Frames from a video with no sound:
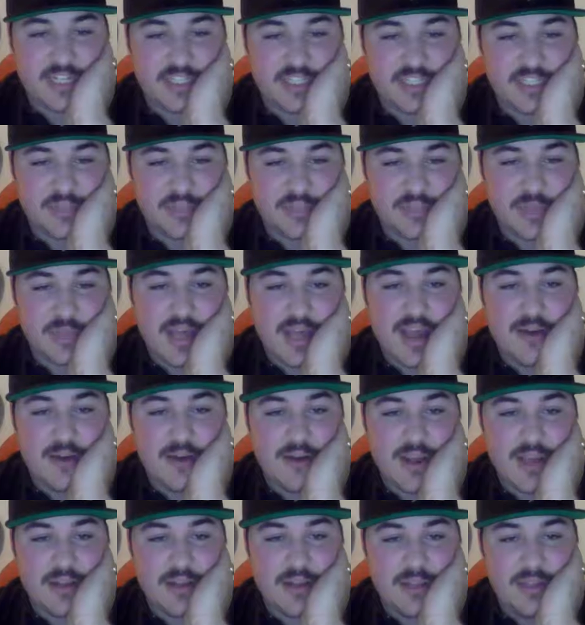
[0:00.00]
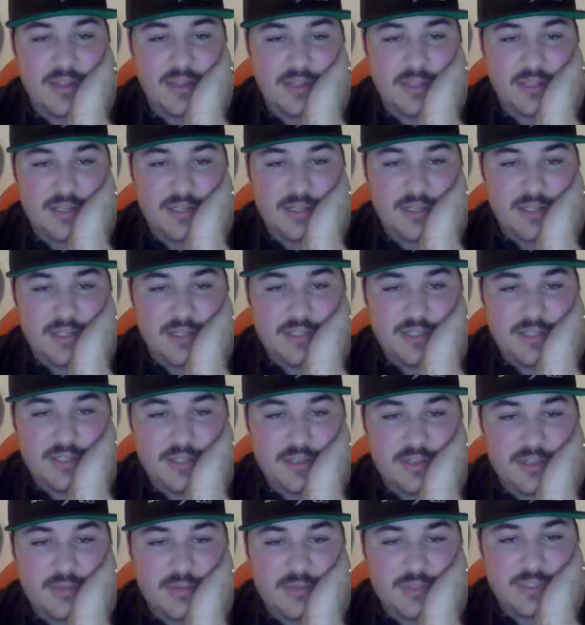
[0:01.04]
change the supply, right?
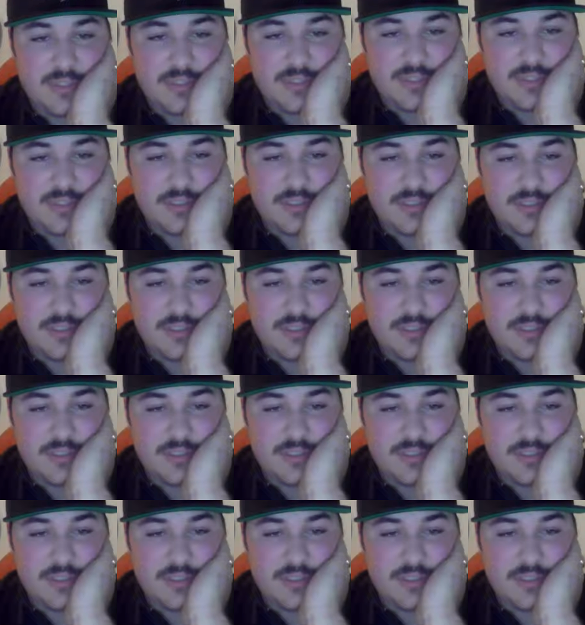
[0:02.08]
So it would